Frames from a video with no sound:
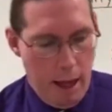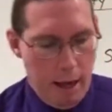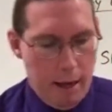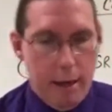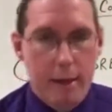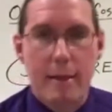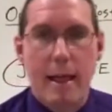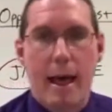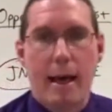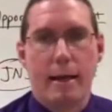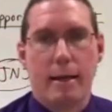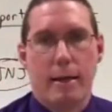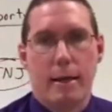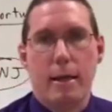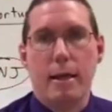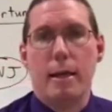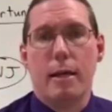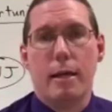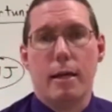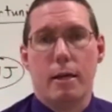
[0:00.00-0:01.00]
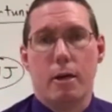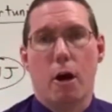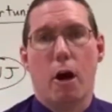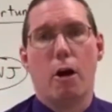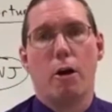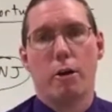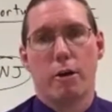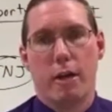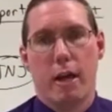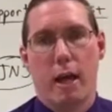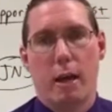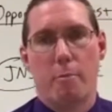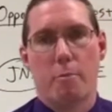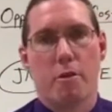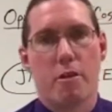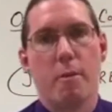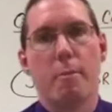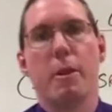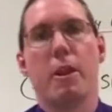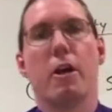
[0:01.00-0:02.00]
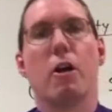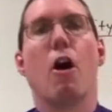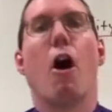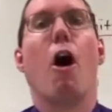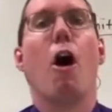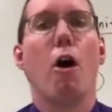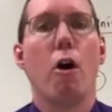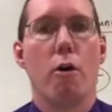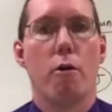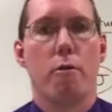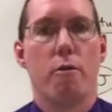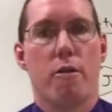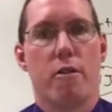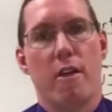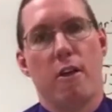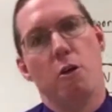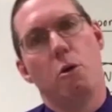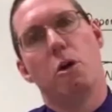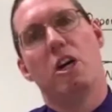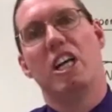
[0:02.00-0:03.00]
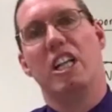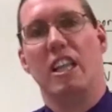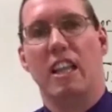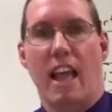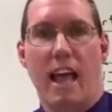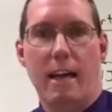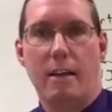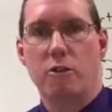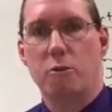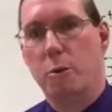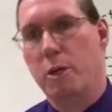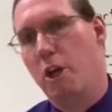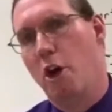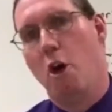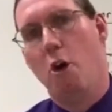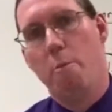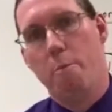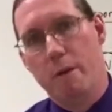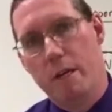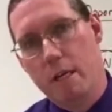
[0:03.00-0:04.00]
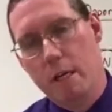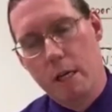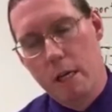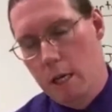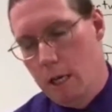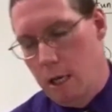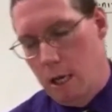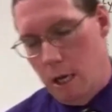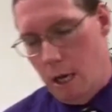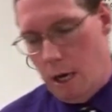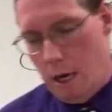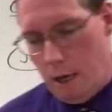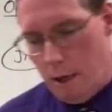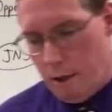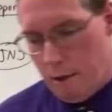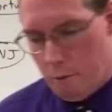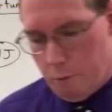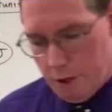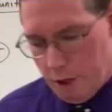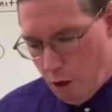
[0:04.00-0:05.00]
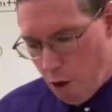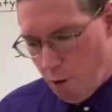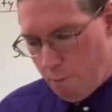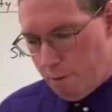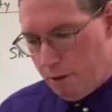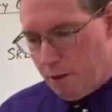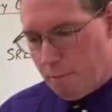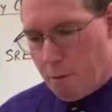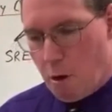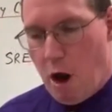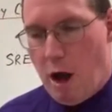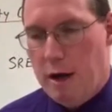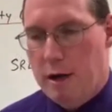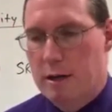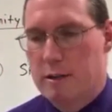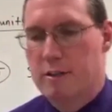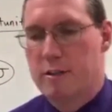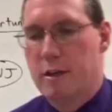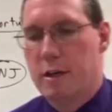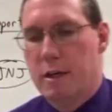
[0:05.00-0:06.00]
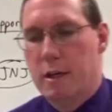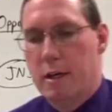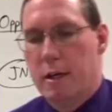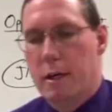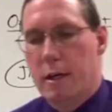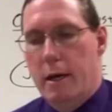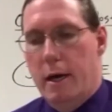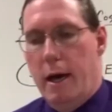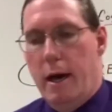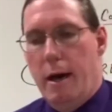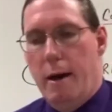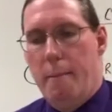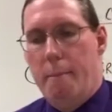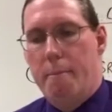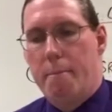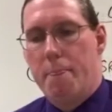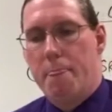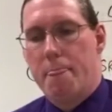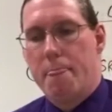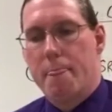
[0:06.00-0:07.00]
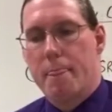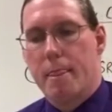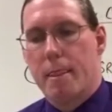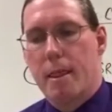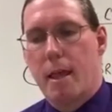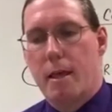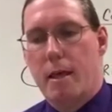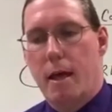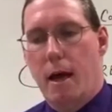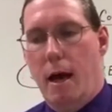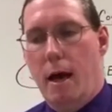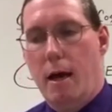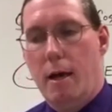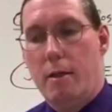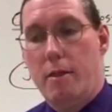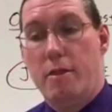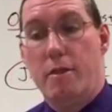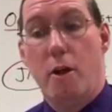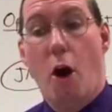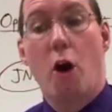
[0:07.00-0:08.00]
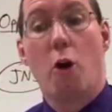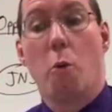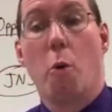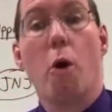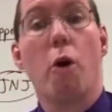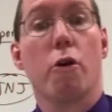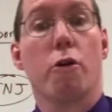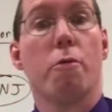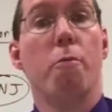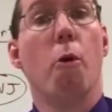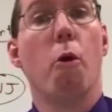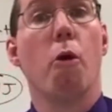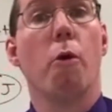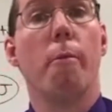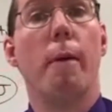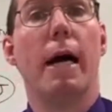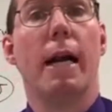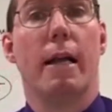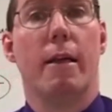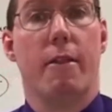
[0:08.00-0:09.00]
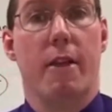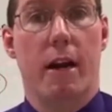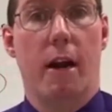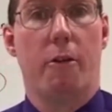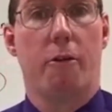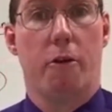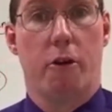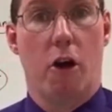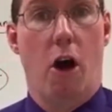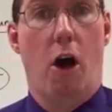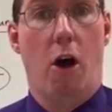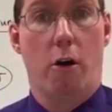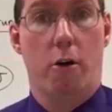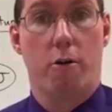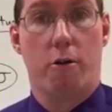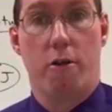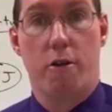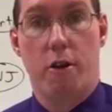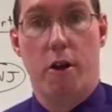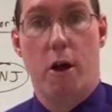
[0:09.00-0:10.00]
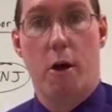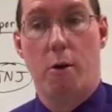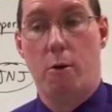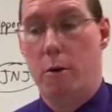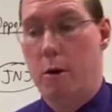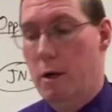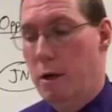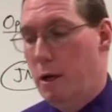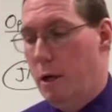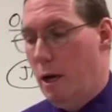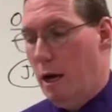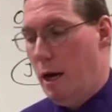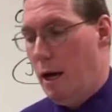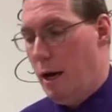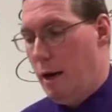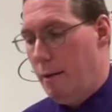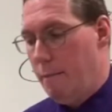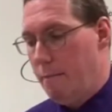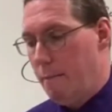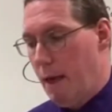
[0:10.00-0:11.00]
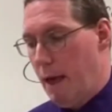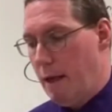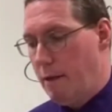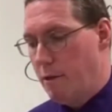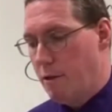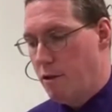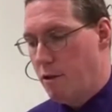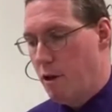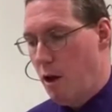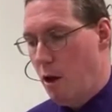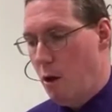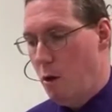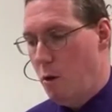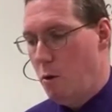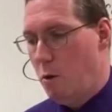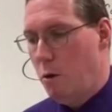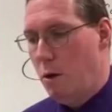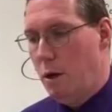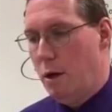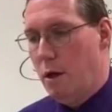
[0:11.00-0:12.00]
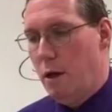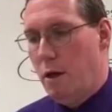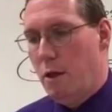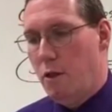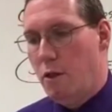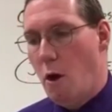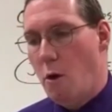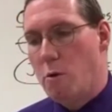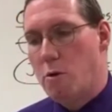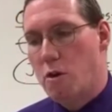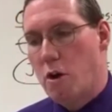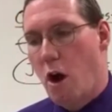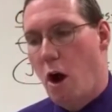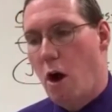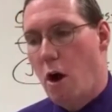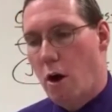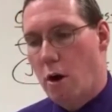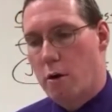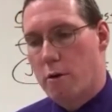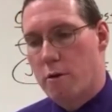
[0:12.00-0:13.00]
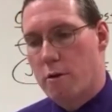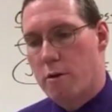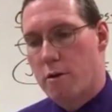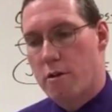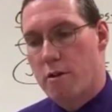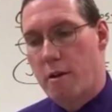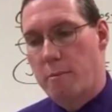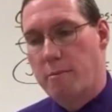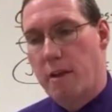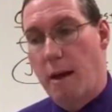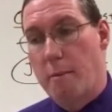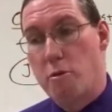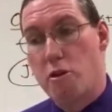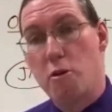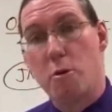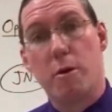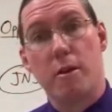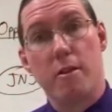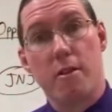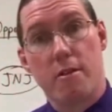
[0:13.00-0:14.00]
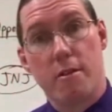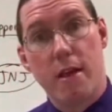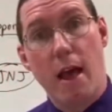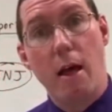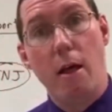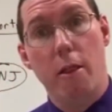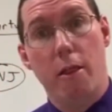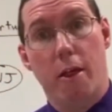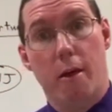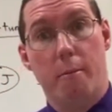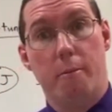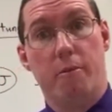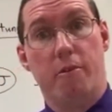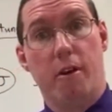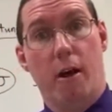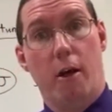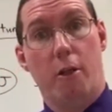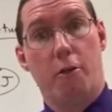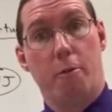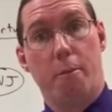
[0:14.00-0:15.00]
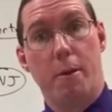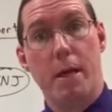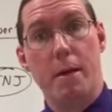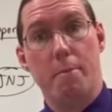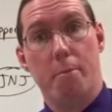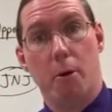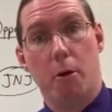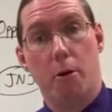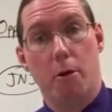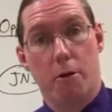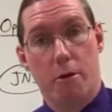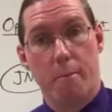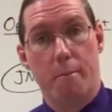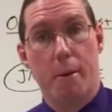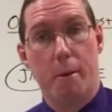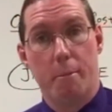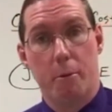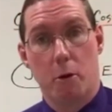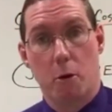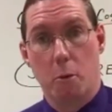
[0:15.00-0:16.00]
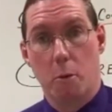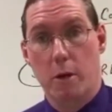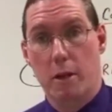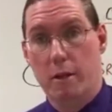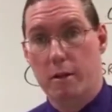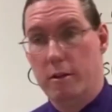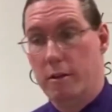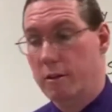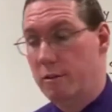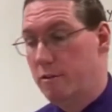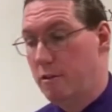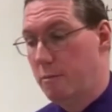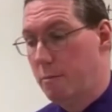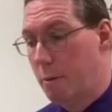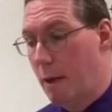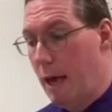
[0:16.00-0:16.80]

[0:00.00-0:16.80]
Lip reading: And in that geeky card game, some of the cards that you collect when you open the product are worth more money than other cards, you know? And so those cards, sometimes you can sell them to other people. Some people are willing to